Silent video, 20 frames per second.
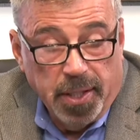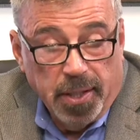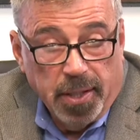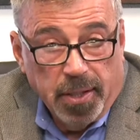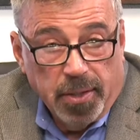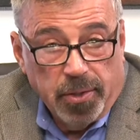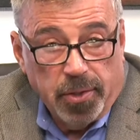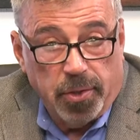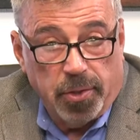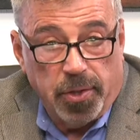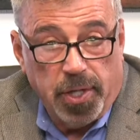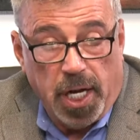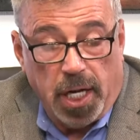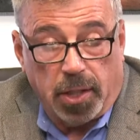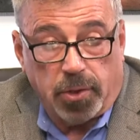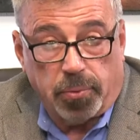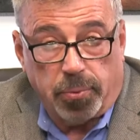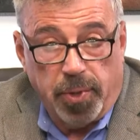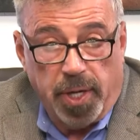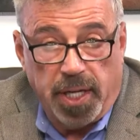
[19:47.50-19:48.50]
You're
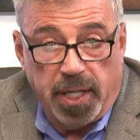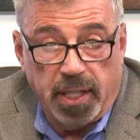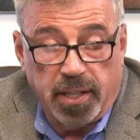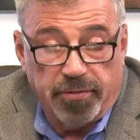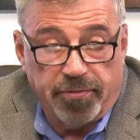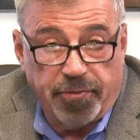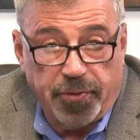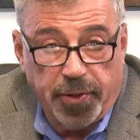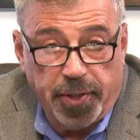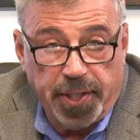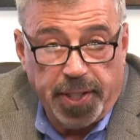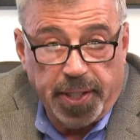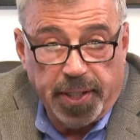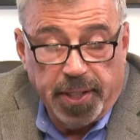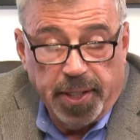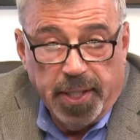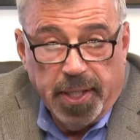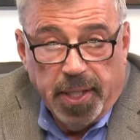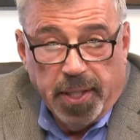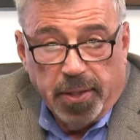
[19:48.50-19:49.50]
not creating a footing.
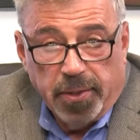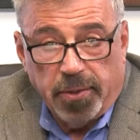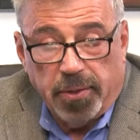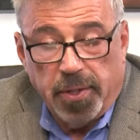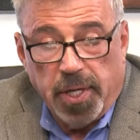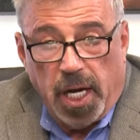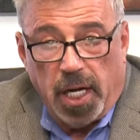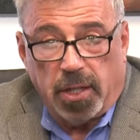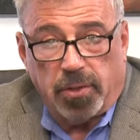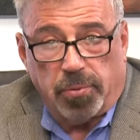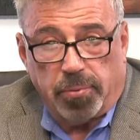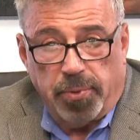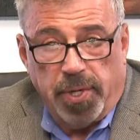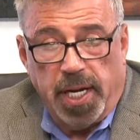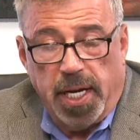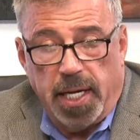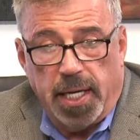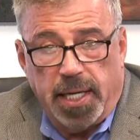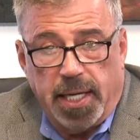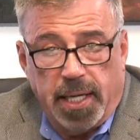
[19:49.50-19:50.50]
You're not
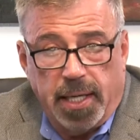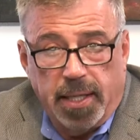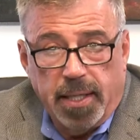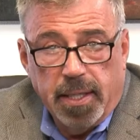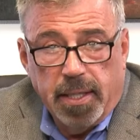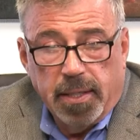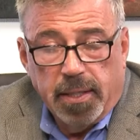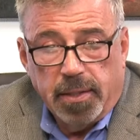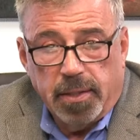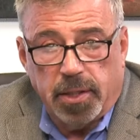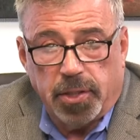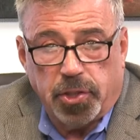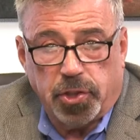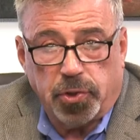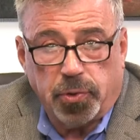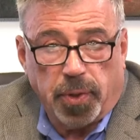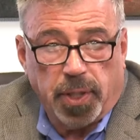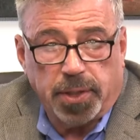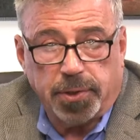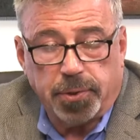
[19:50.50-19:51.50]
creating the
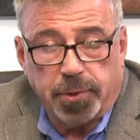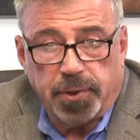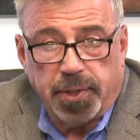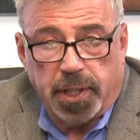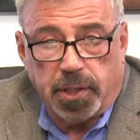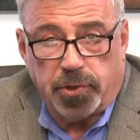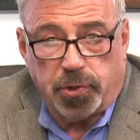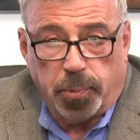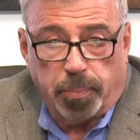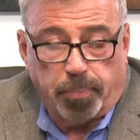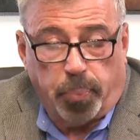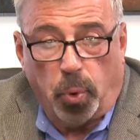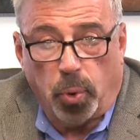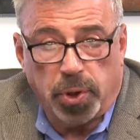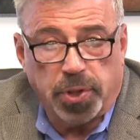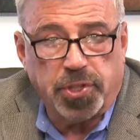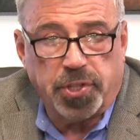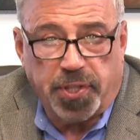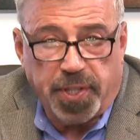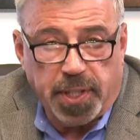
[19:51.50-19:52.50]
structure that
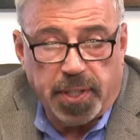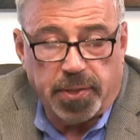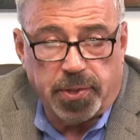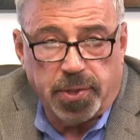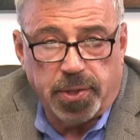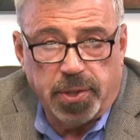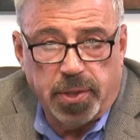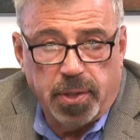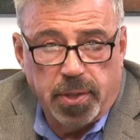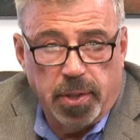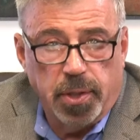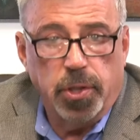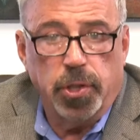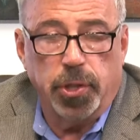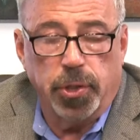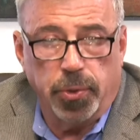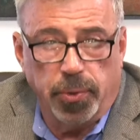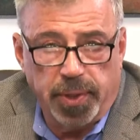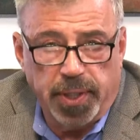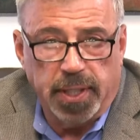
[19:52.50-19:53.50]
supports this
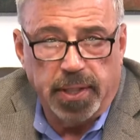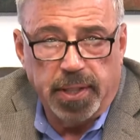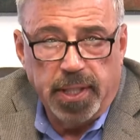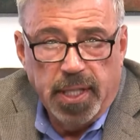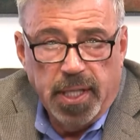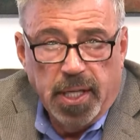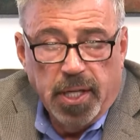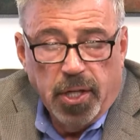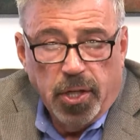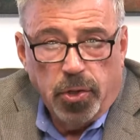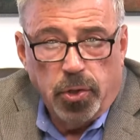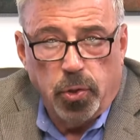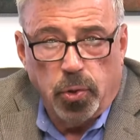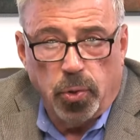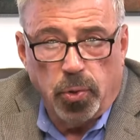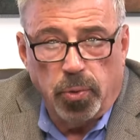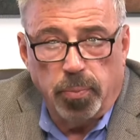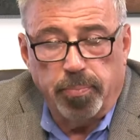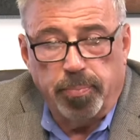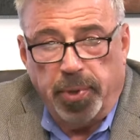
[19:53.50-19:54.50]
unit.
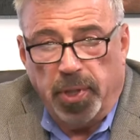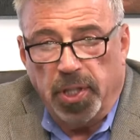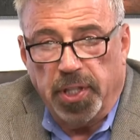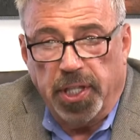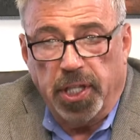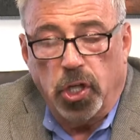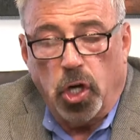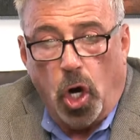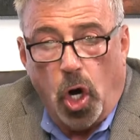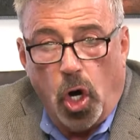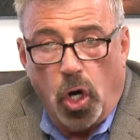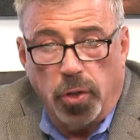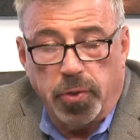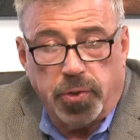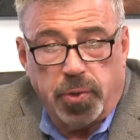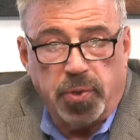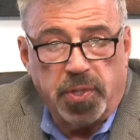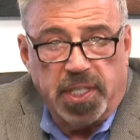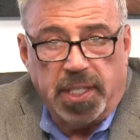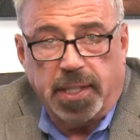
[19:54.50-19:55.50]
You're building
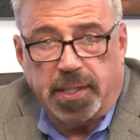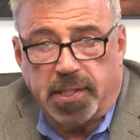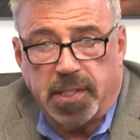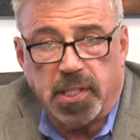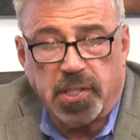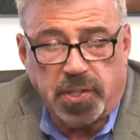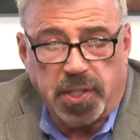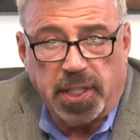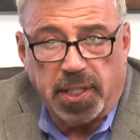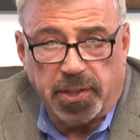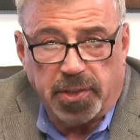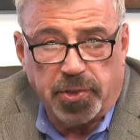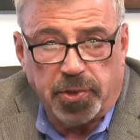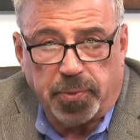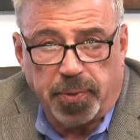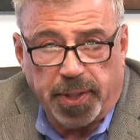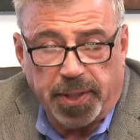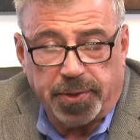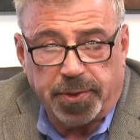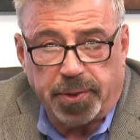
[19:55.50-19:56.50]
onto the existing
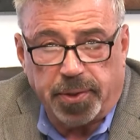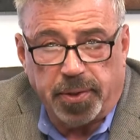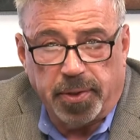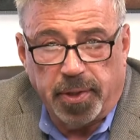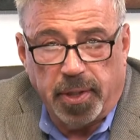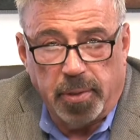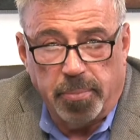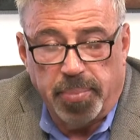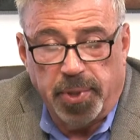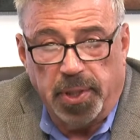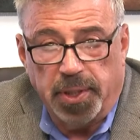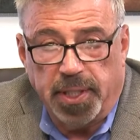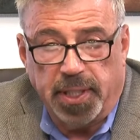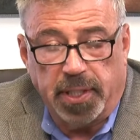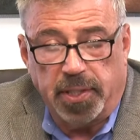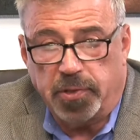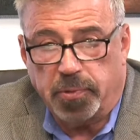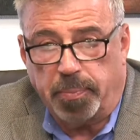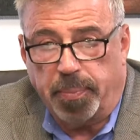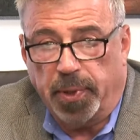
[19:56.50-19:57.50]
structure. A
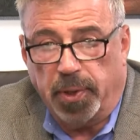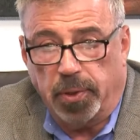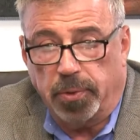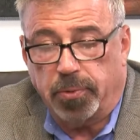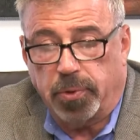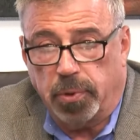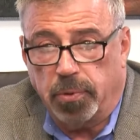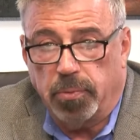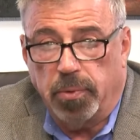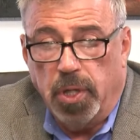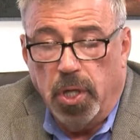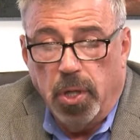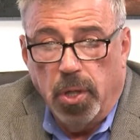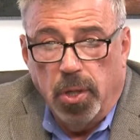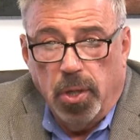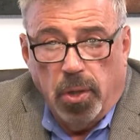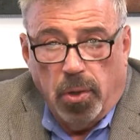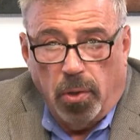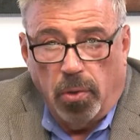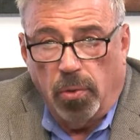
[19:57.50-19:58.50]
building is built to
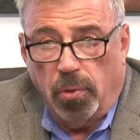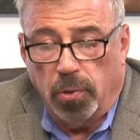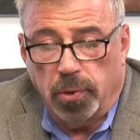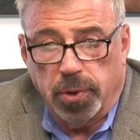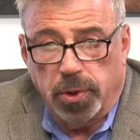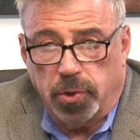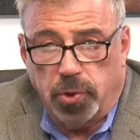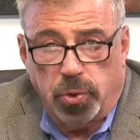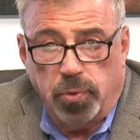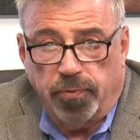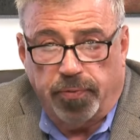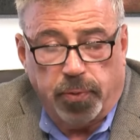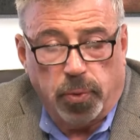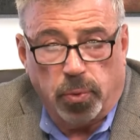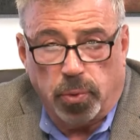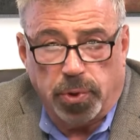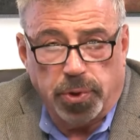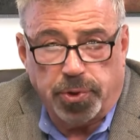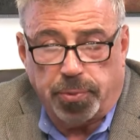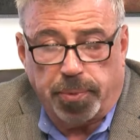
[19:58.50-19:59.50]
hold 2
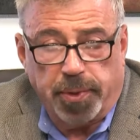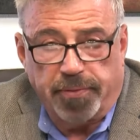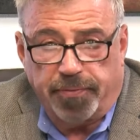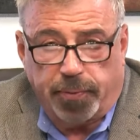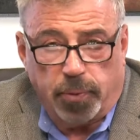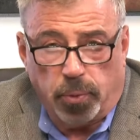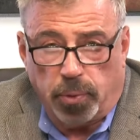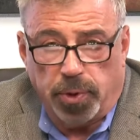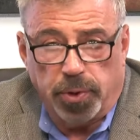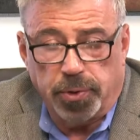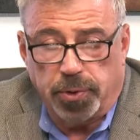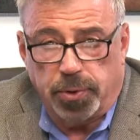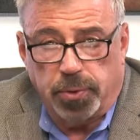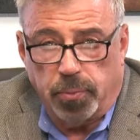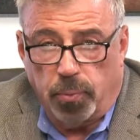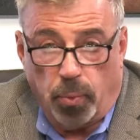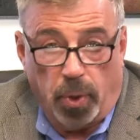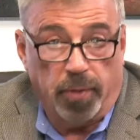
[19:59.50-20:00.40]
floors, 3 floors, 1